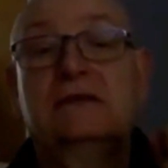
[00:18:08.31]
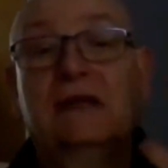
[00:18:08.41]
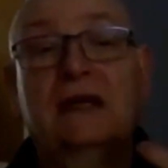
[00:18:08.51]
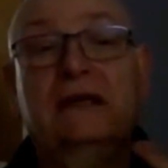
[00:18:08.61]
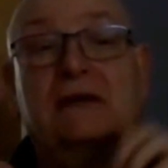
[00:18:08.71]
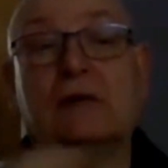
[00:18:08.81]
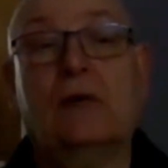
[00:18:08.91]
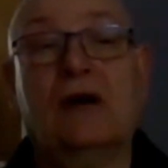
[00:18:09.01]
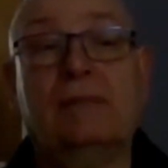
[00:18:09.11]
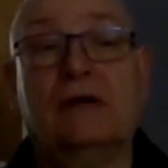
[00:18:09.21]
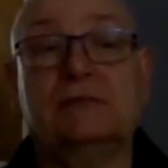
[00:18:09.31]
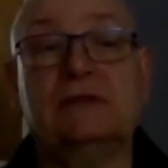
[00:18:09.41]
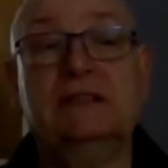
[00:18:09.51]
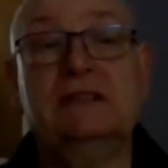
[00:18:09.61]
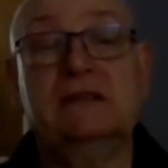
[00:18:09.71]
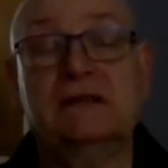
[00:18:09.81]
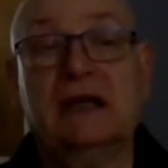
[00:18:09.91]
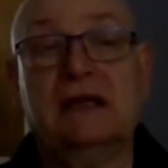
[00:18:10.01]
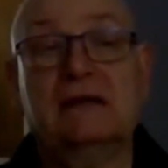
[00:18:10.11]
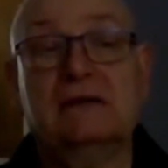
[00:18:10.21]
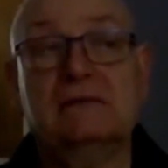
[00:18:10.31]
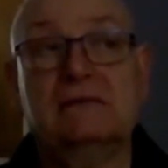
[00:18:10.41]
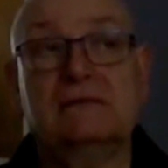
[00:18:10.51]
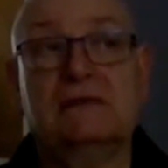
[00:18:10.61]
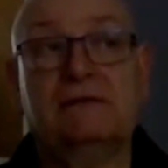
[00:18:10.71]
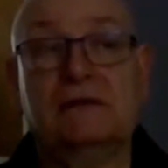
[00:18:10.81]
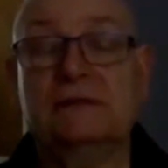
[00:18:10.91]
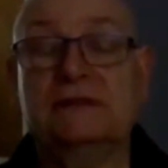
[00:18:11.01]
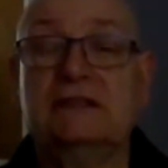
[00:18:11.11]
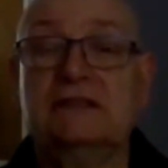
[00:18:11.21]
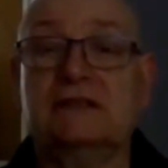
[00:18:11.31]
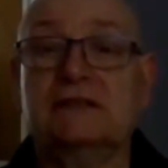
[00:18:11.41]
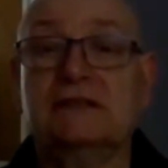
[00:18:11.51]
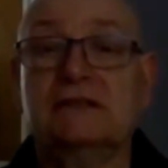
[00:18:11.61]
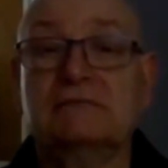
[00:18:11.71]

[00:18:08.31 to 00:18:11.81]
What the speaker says: then quite possibly you can get a form of tinnitus.